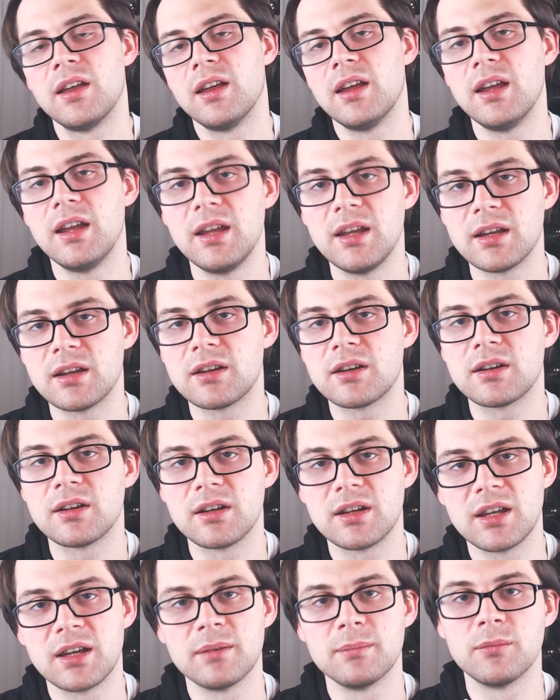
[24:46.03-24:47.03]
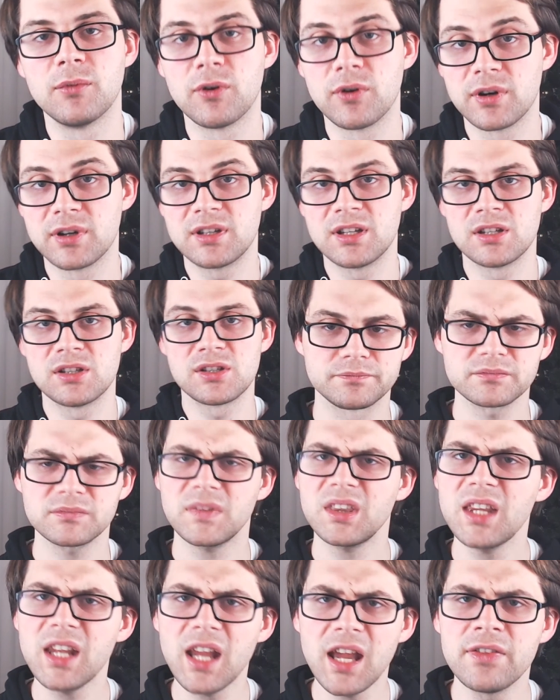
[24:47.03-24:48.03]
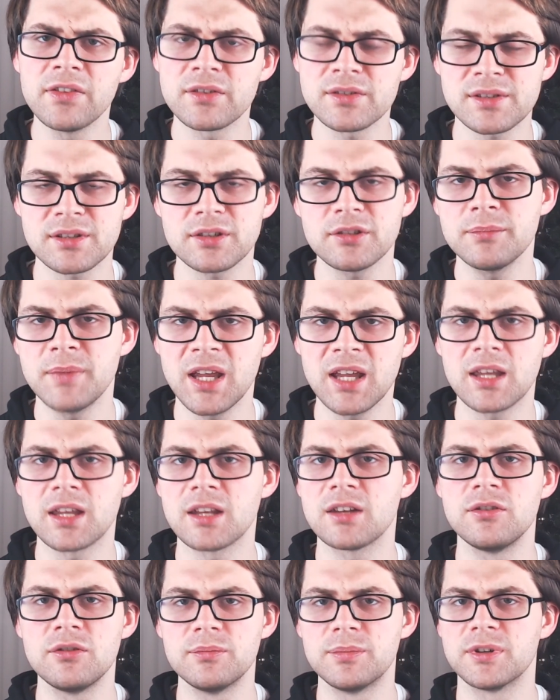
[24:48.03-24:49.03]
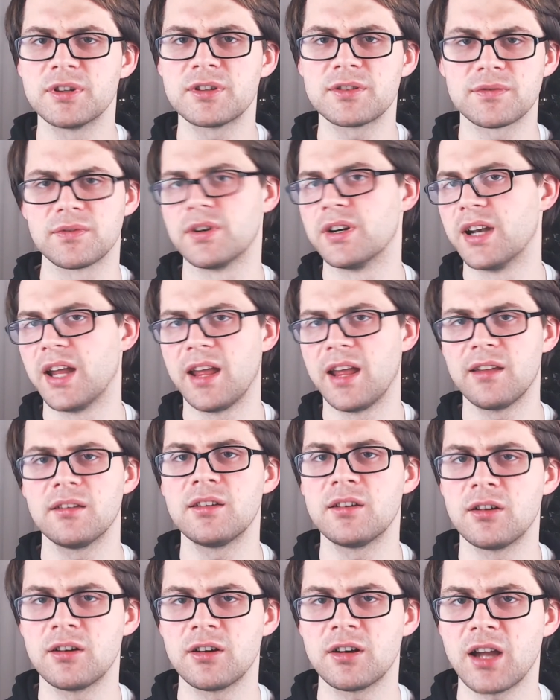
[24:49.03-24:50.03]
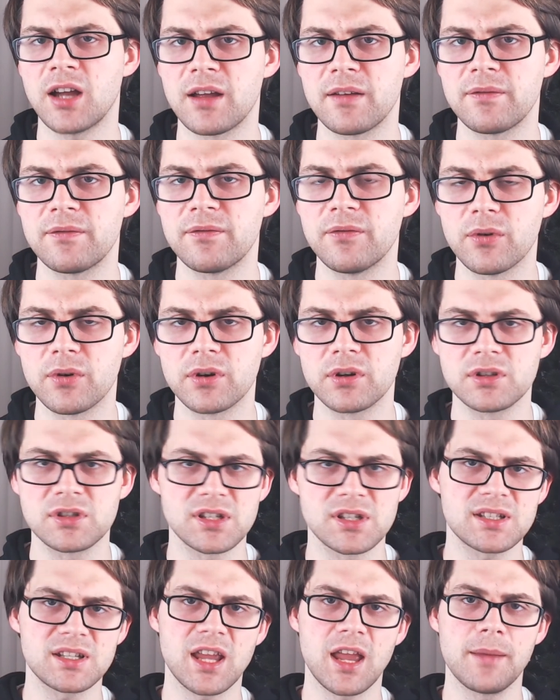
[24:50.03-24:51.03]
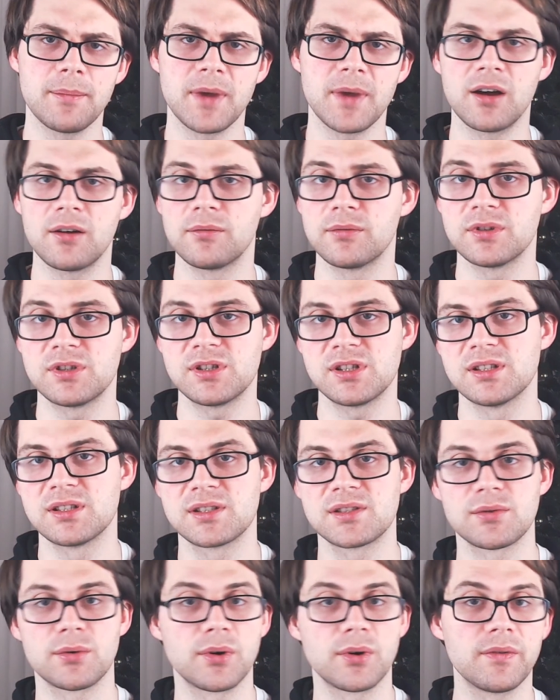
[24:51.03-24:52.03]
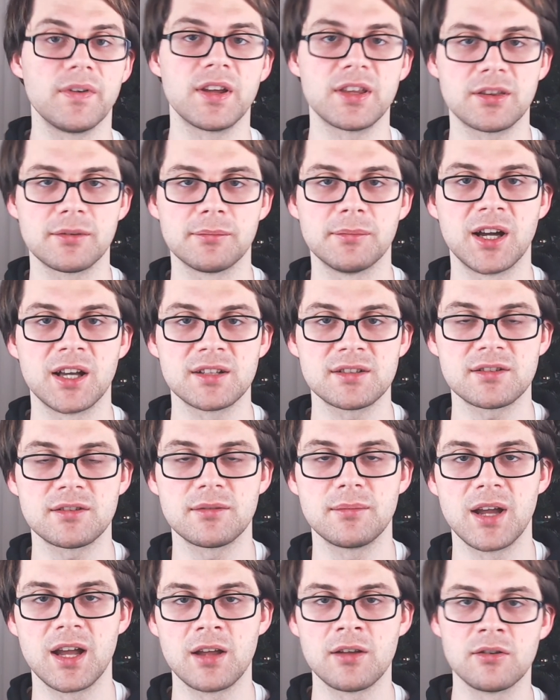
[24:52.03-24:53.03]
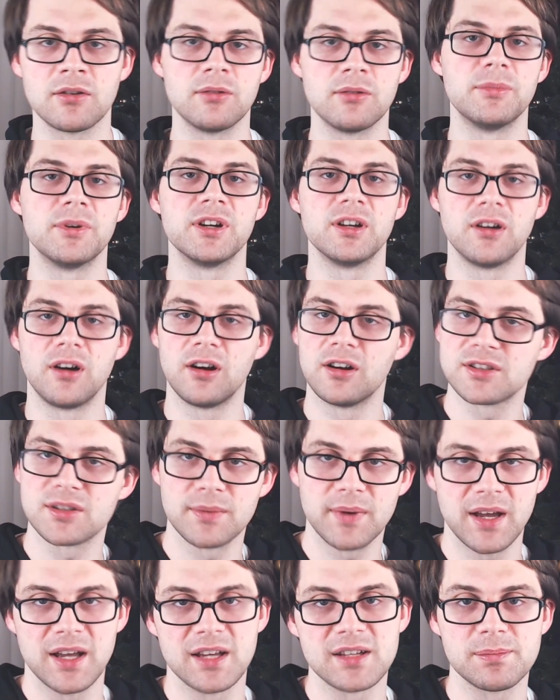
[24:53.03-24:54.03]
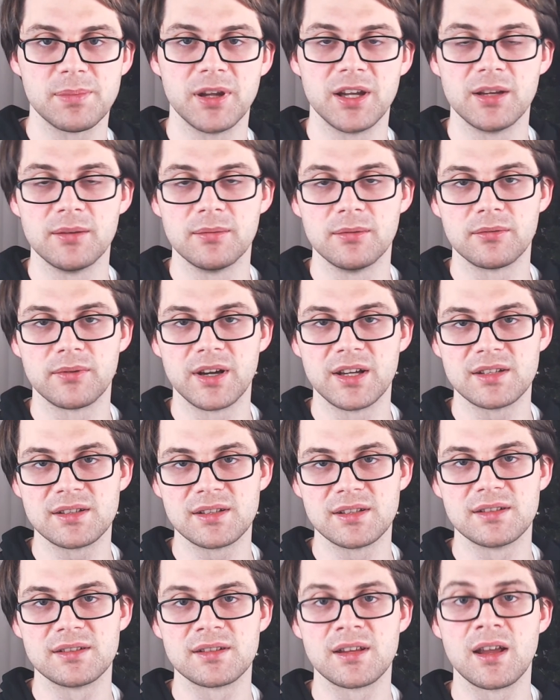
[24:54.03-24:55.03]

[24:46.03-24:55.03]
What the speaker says: it could get more attention. And they're still making new books for it. Alien Archive 4 just came out, which is sort of like the monster manual, but also has playable races